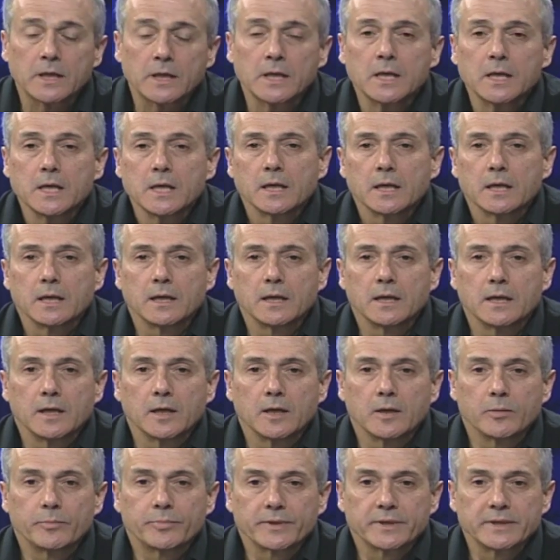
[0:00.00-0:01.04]

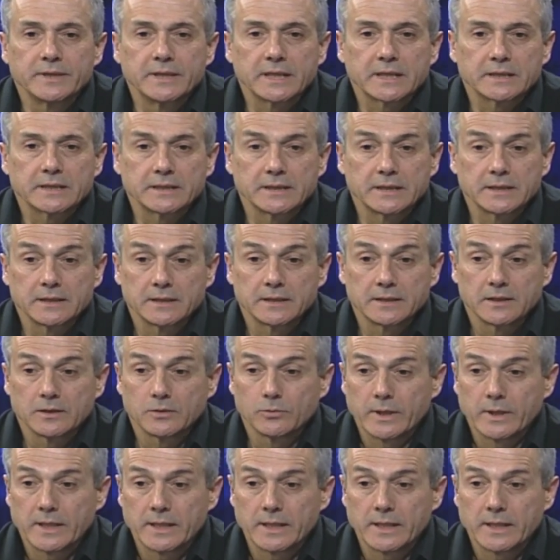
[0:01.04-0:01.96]
Uh, predicting uh,